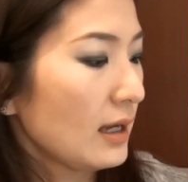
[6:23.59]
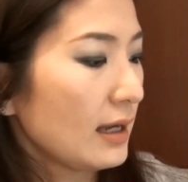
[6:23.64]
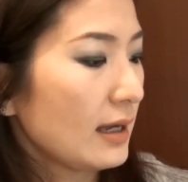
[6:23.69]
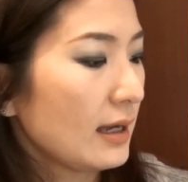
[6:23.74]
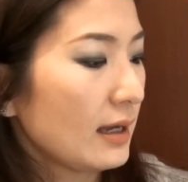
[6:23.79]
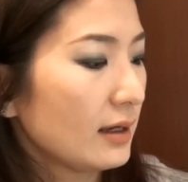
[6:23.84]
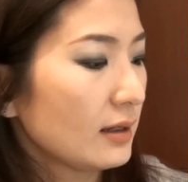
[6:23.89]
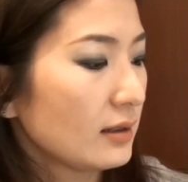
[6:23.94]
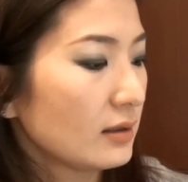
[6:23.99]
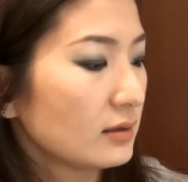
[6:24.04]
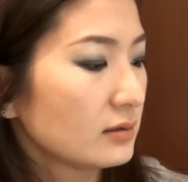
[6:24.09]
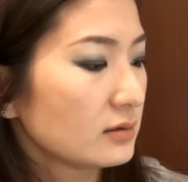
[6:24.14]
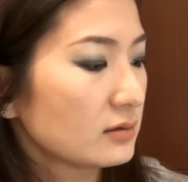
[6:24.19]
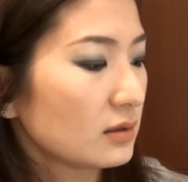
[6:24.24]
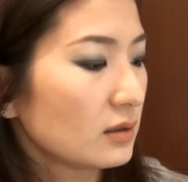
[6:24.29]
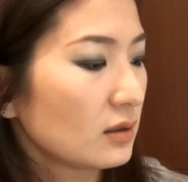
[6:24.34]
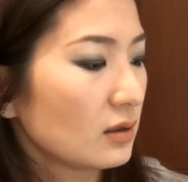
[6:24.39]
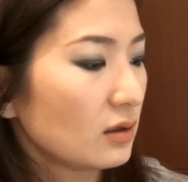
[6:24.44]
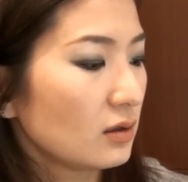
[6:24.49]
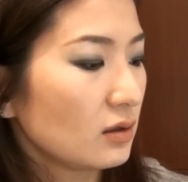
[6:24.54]
And
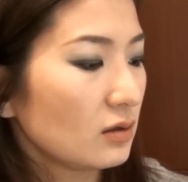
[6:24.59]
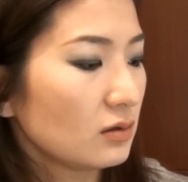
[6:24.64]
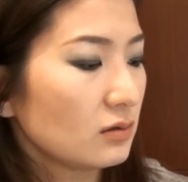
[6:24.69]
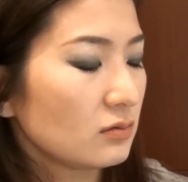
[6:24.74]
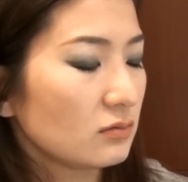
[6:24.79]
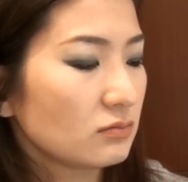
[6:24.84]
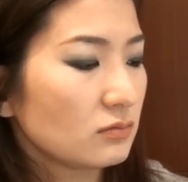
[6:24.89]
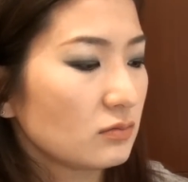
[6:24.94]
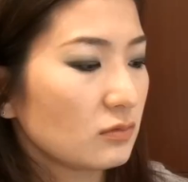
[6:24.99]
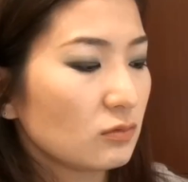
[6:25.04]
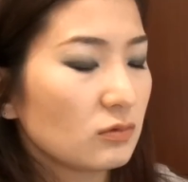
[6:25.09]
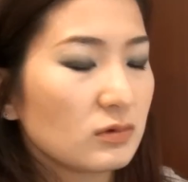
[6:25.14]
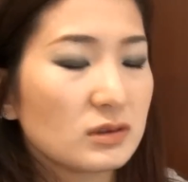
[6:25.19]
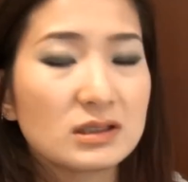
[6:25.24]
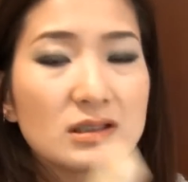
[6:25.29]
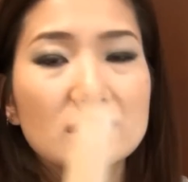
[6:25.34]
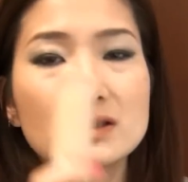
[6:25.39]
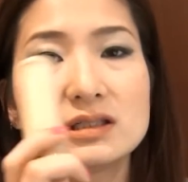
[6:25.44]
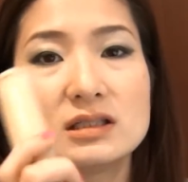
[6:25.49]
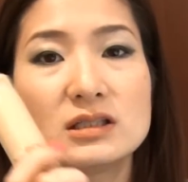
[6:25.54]
well,
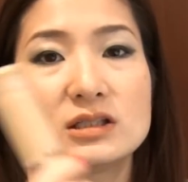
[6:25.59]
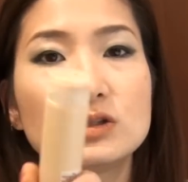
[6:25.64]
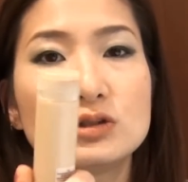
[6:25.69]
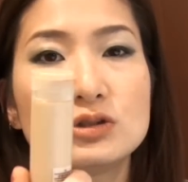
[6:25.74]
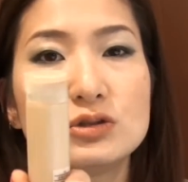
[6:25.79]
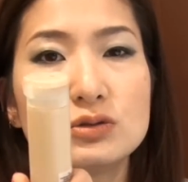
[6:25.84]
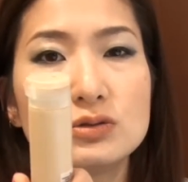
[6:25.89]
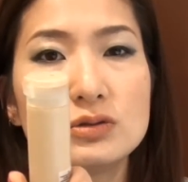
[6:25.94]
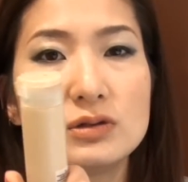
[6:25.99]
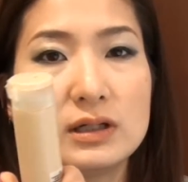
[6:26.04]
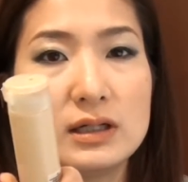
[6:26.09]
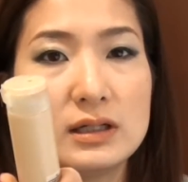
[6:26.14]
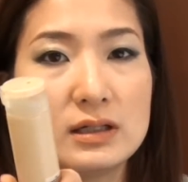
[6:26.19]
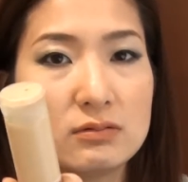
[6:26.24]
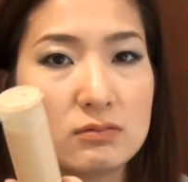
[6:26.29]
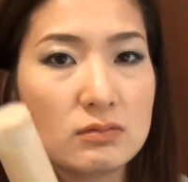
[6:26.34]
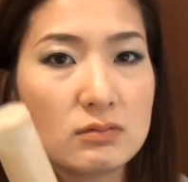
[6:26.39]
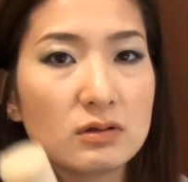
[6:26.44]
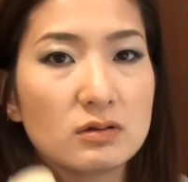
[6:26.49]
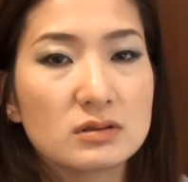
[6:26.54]
since it's
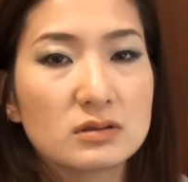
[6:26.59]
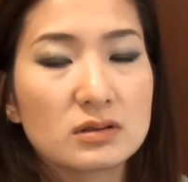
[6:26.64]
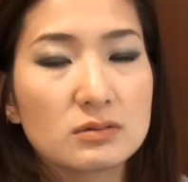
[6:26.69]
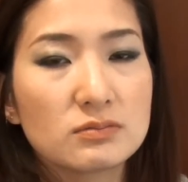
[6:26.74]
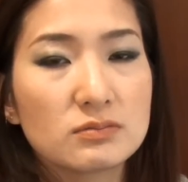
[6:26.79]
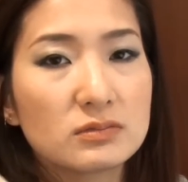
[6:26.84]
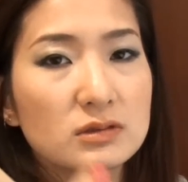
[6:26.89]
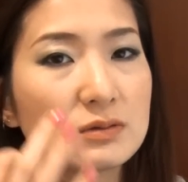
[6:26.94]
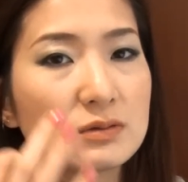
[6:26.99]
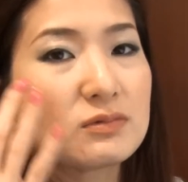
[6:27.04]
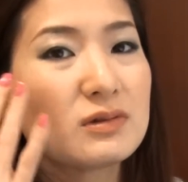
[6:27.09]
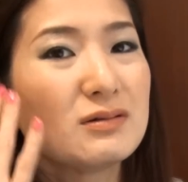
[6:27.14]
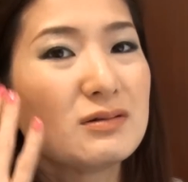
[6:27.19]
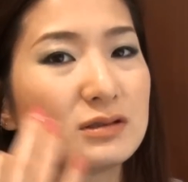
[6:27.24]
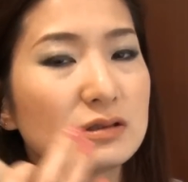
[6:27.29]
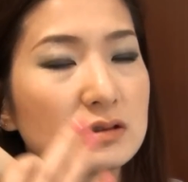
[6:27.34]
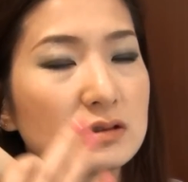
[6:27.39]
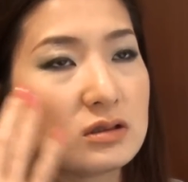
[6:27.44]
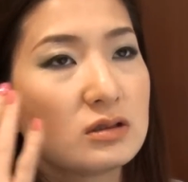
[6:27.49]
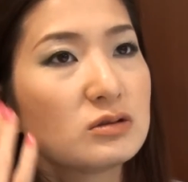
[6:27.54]
dewy, well,
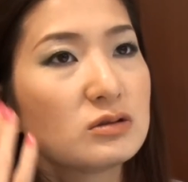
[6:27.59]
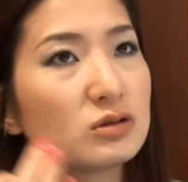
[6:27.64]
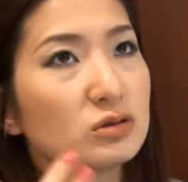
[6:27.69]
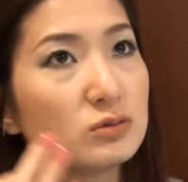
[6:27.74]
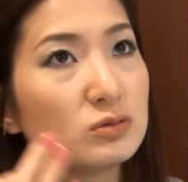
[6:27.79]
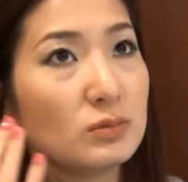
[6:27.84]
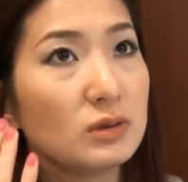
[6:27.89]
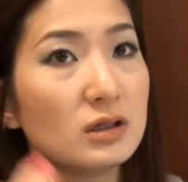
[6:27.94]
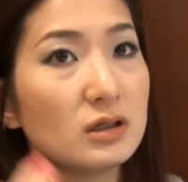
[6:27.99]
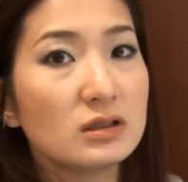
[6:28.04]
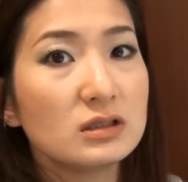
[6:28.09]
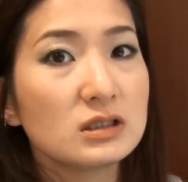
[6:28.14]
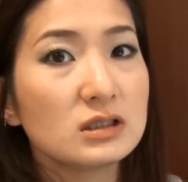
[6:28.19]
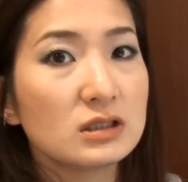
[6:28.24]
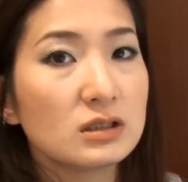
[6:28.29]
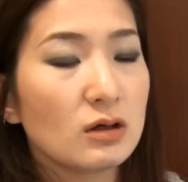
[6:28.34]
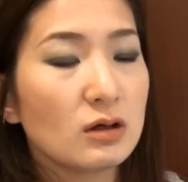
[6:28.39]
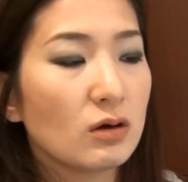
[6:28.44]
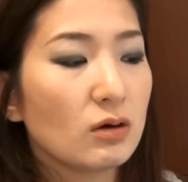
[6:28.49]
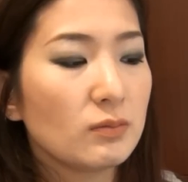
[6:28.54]
sometimes too
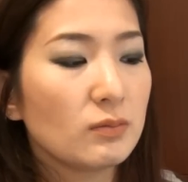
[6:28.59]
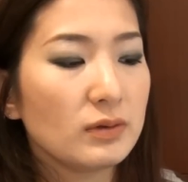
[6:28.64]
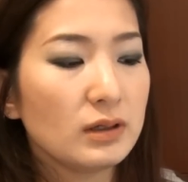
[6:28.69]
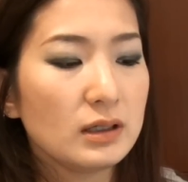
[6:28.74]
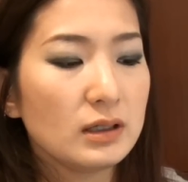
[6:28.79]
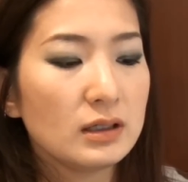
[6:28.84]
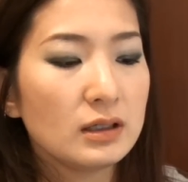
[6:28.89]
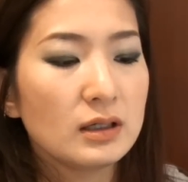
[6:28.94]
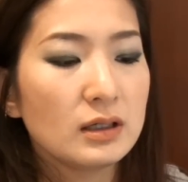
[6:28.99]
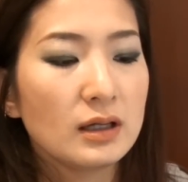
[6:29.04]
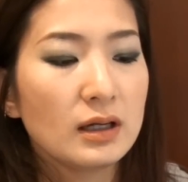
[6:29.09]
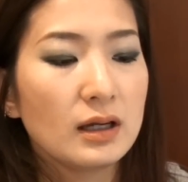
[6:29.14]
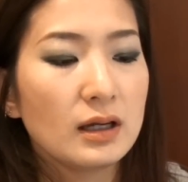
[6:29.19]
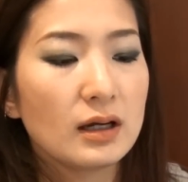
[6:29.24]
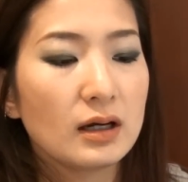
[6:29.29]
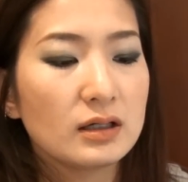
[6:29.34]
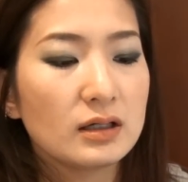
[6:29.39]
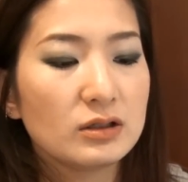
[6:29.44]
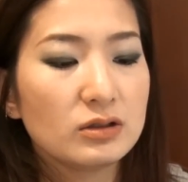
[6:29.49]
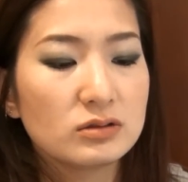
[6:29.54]
much on me,
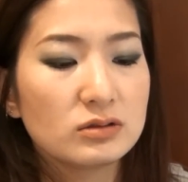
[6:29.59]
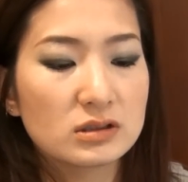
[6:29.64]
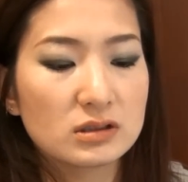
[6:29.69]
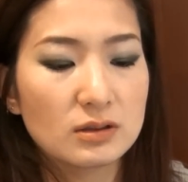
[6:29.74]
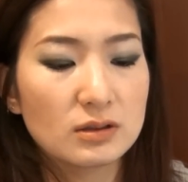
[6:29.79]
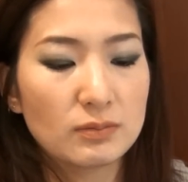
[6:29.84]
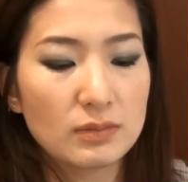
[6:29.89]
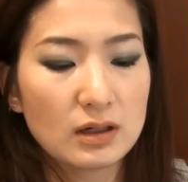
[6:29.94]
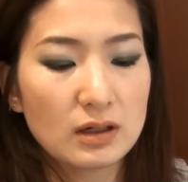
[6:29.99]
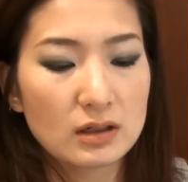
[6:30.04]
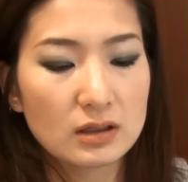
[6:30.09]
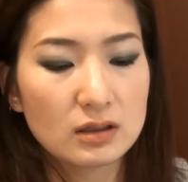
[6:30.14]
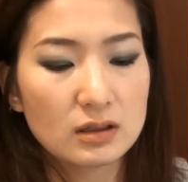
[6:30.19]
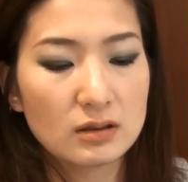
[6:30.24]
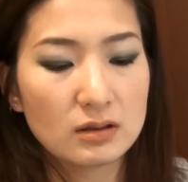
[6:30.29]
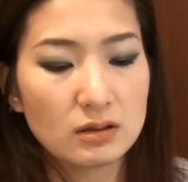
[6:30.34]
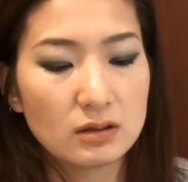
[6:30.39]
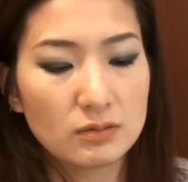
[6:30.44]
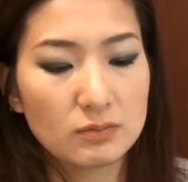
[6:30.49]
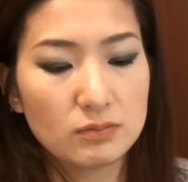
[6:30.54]
I use the MAC
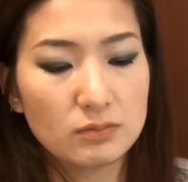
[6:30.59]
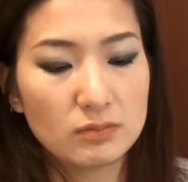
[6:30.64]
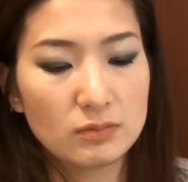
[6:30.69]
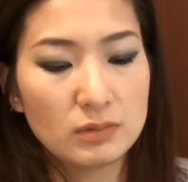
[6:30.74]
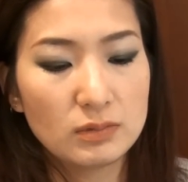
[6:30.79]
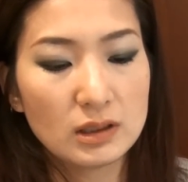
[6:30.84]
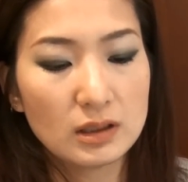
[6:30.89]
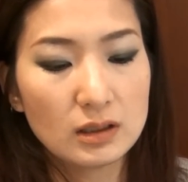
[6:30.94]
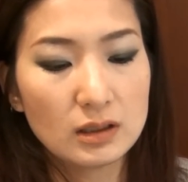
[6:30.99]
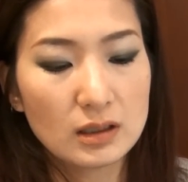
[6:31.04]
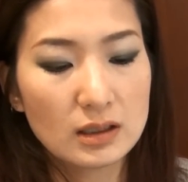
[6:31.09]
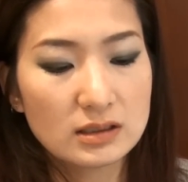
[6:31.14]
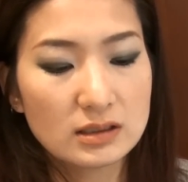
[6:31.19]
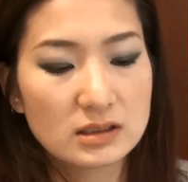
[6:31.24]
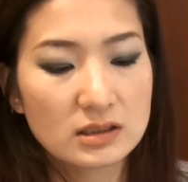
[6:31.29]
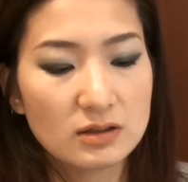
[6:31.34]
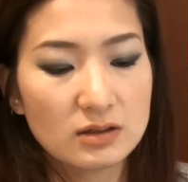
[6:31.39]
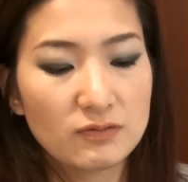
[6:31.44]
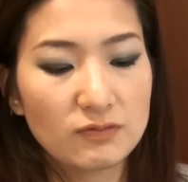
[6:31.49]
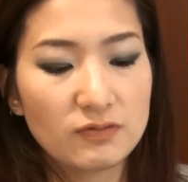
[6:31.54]

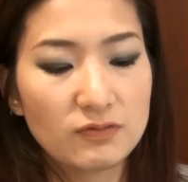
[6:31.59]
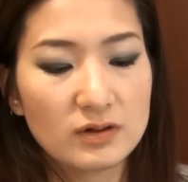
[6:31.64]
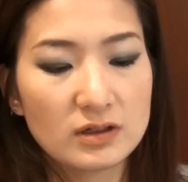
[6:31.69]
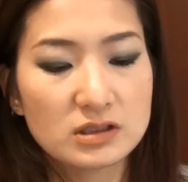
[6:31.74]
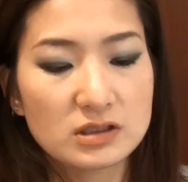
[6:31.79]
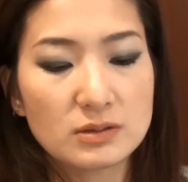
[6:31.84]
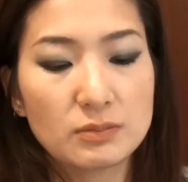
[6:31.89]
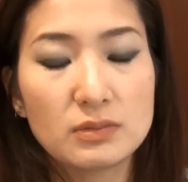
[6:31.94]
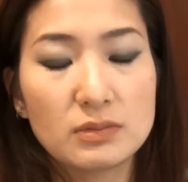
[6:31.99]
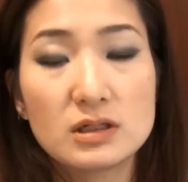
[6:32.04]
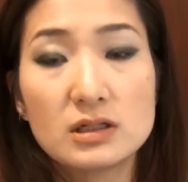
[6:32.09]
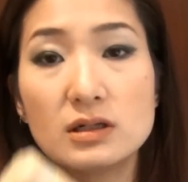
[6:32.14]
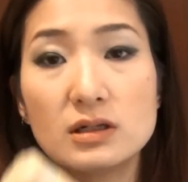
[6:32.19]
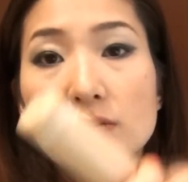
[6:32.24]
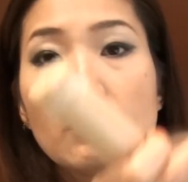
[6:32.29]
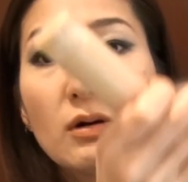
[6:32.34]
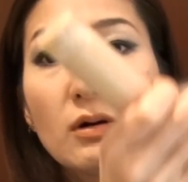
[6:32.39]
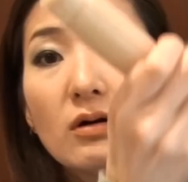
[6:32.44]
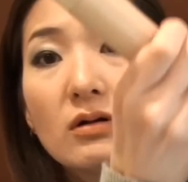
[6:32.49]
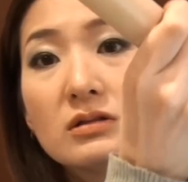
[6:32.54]
Mineralized Skin Finish in
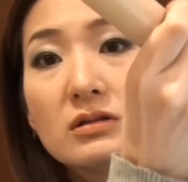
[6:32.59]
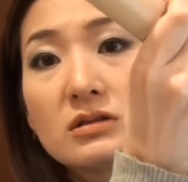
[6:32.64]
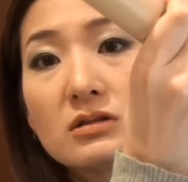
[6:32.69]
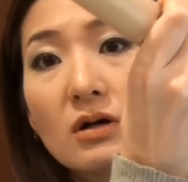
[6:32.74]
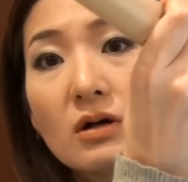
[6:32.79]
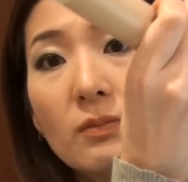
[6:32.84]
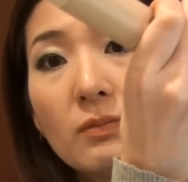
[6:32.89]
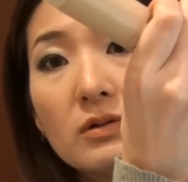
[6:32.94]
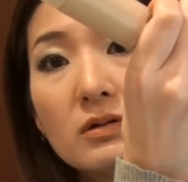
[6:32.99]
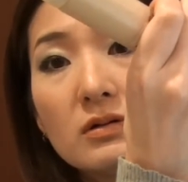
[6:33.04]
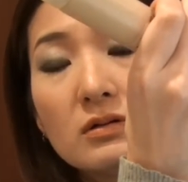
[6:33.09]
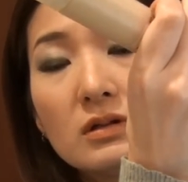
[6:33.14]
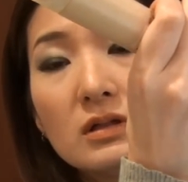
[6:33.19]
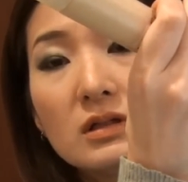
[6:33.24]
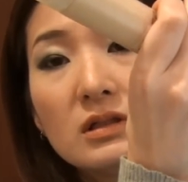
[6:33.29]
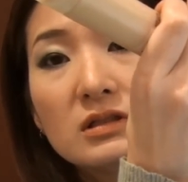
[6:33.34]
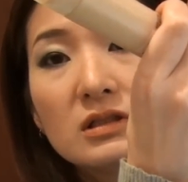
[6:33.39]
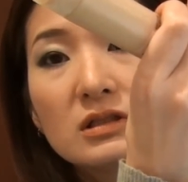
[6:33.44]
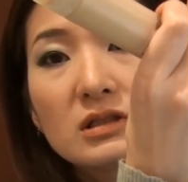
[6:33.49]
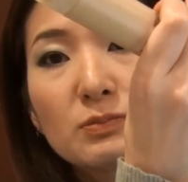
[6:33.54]
Medium on top.
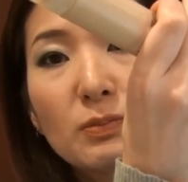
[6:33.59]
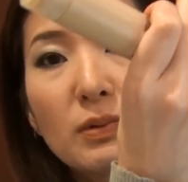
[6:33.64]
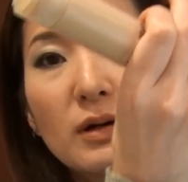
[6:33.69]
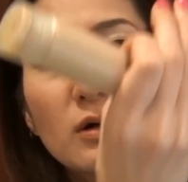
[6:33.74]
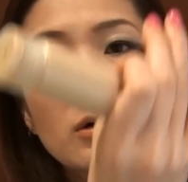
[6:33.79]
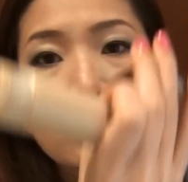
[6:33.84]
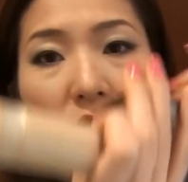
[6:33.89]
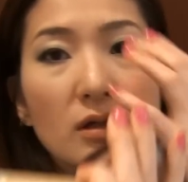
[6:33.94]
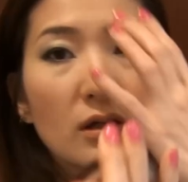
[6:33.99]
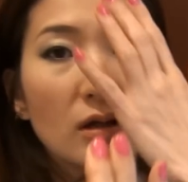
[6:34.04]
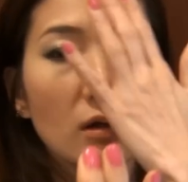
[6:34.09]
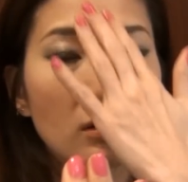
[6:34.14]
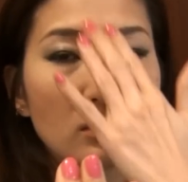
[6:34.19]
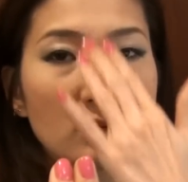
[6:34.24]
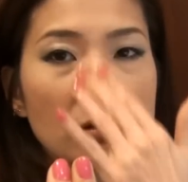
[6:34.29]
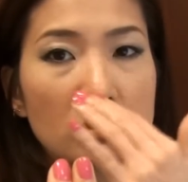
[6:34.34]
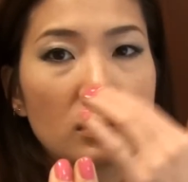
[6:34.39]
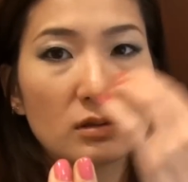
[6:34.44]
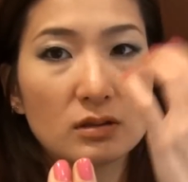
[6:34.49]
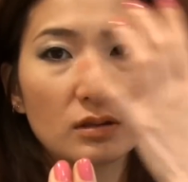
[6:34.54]
Just powder it
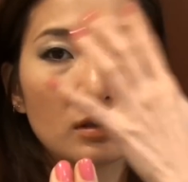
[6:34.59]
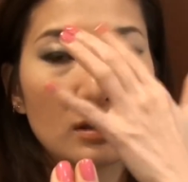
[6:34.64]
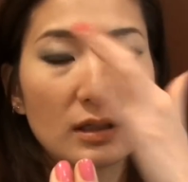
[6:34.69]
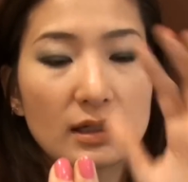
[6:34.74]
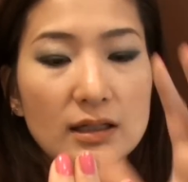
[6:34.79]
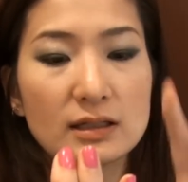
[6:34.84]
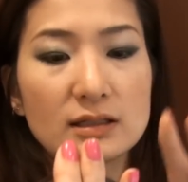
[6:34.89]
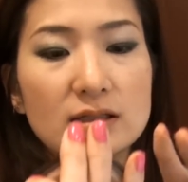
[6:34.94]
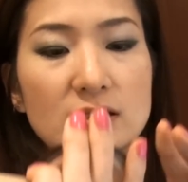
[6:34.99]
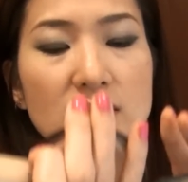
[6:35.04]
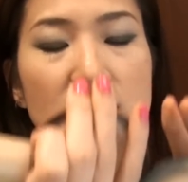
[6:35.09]
on the like a